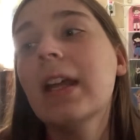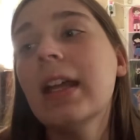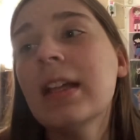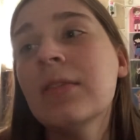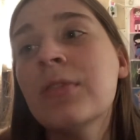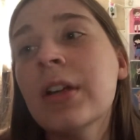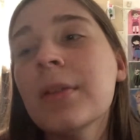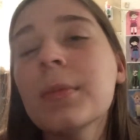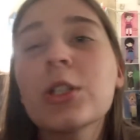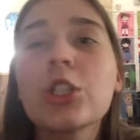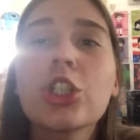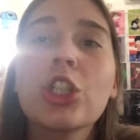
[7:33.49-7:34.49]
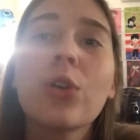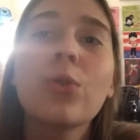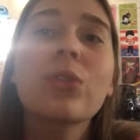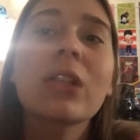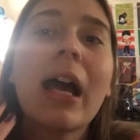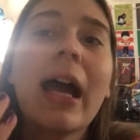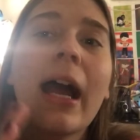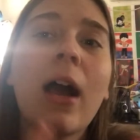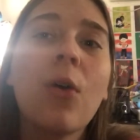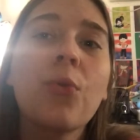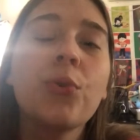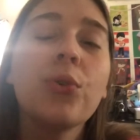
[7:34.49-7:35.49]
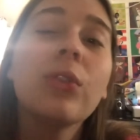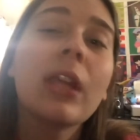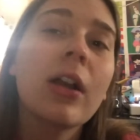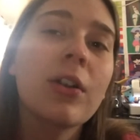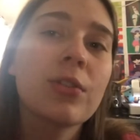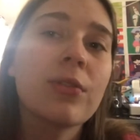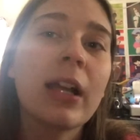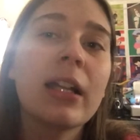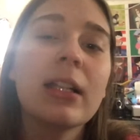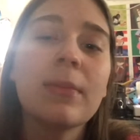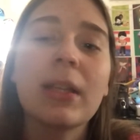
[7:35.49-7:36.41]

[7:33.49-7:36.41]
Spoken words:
It very much shows how new they are to writing,